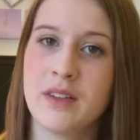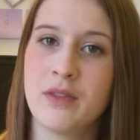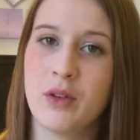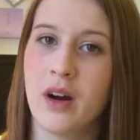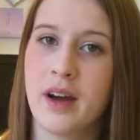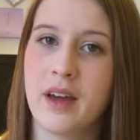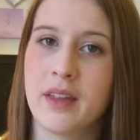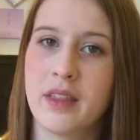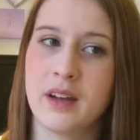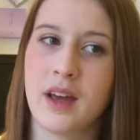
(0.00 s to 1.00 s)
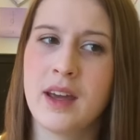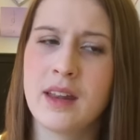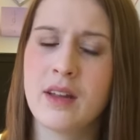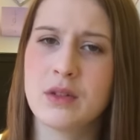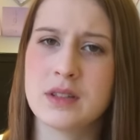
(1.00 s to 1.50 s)
if not higher, than
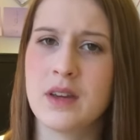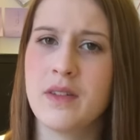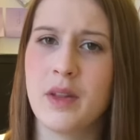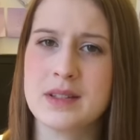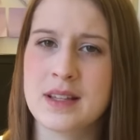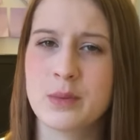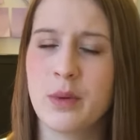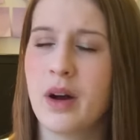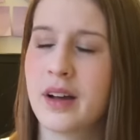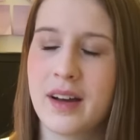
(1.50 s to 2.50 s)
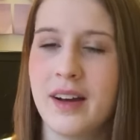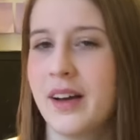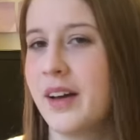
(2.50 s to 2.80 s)
A-levels, even though it's less work.